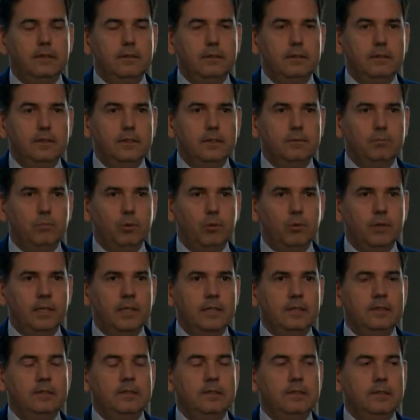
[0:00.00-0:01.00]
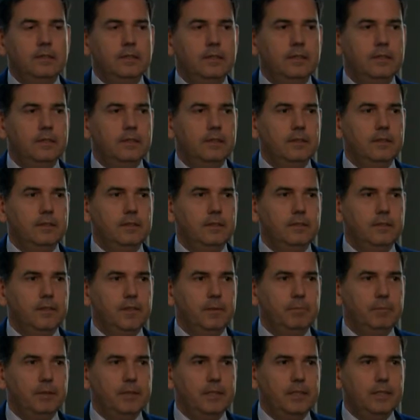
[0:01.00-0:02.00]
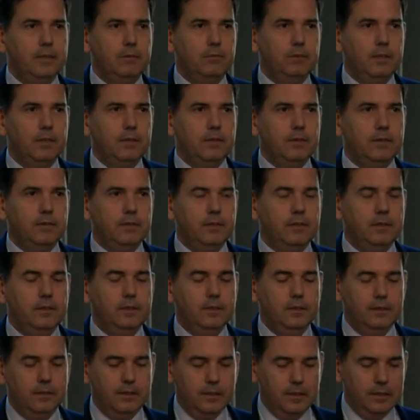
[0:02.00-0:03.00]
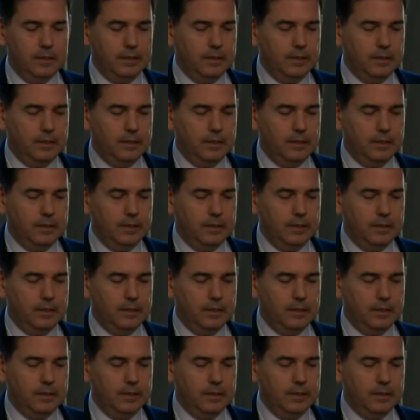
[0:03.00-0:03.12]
this morning a meeting with the